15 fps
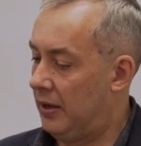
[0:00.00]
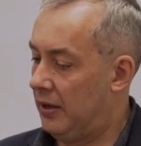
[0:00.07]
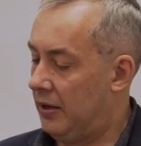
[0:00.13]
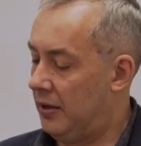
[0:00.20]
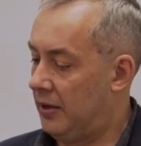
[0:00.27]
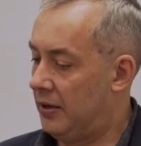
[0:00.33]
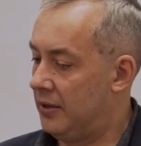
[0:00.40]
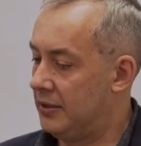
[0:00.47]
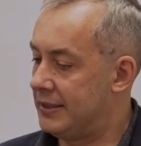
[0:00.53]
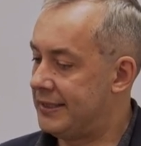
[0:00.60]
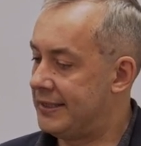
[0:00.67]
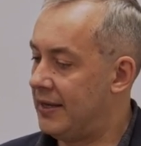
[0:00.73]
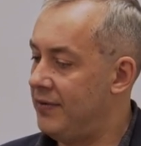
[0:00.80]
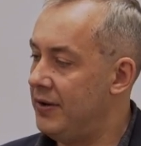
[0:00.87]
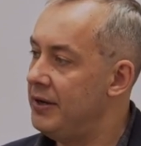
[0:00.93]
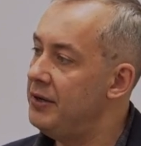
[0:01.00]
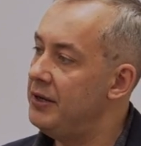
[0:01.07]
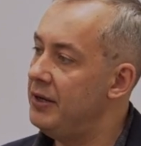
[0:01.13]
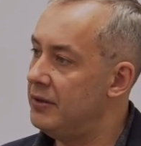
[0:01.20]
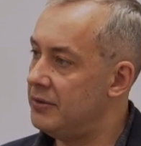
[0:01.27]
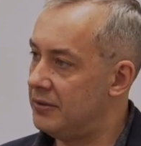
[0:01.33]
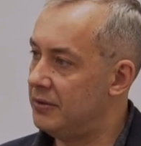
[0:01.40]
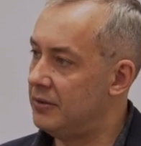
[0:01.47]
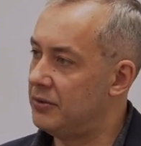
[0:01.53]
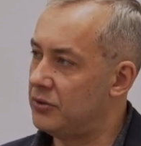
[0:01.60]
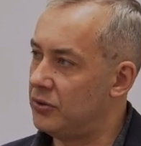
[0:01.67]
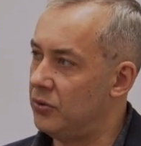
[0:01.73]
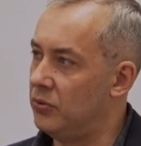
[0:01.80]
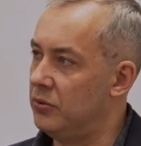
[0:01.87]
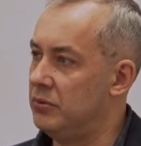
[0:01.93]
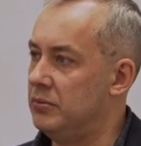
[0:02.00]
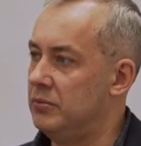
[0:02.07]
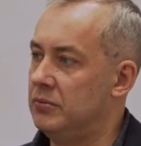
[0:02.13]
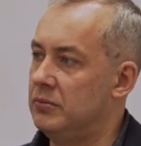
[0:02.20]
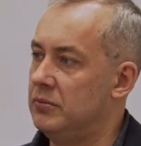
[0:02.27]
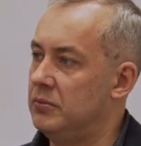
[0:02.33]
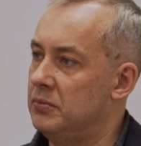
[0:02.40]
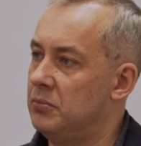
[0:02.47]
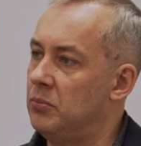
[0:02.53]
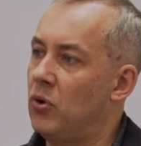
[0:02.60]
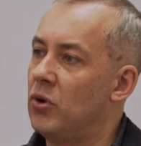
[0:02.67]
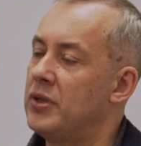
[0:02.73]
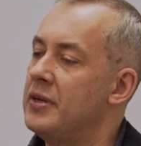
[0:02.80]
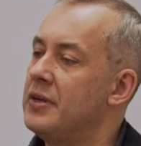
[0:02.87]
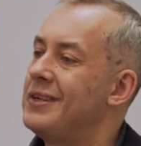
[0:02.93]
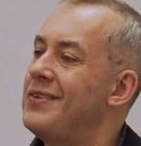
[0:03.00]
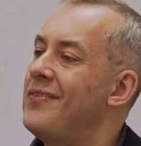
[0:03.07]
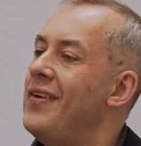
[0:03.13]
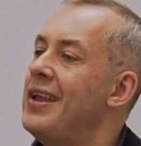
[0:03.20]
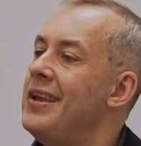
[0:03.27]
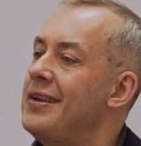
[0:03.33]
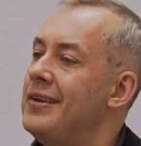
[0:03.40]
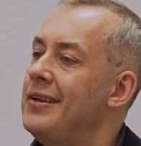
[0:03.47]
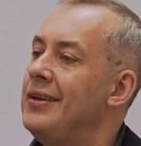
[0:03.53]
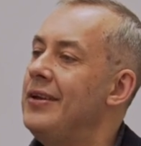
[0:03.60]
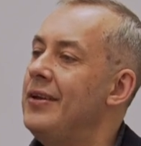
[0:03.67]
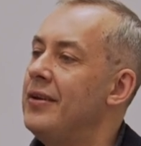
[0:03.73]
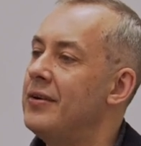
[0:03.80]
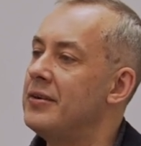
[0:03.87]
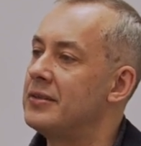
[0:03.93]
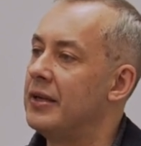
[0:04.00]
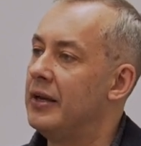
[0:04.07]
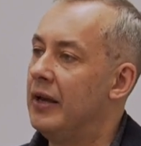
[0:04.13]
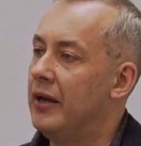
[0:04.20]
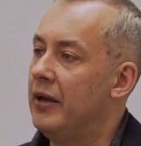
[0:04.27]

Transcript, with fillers: uh, 70s, so more than 20 years,